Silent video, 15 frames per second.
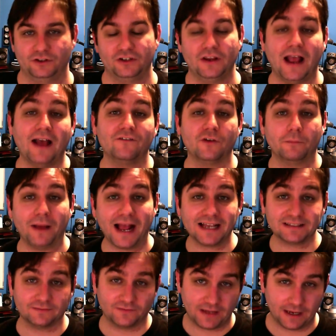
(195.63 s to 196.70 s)
You have your
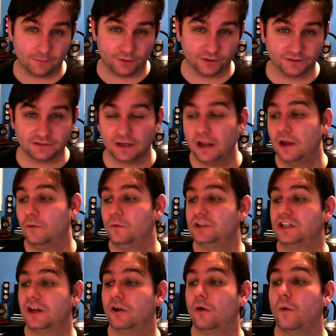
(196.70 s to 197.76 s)
passive cables, which
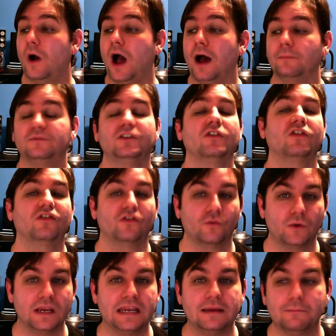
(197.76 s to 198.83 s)
can go up to
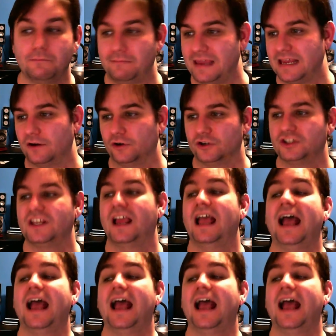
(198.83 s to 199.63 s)
3 meters,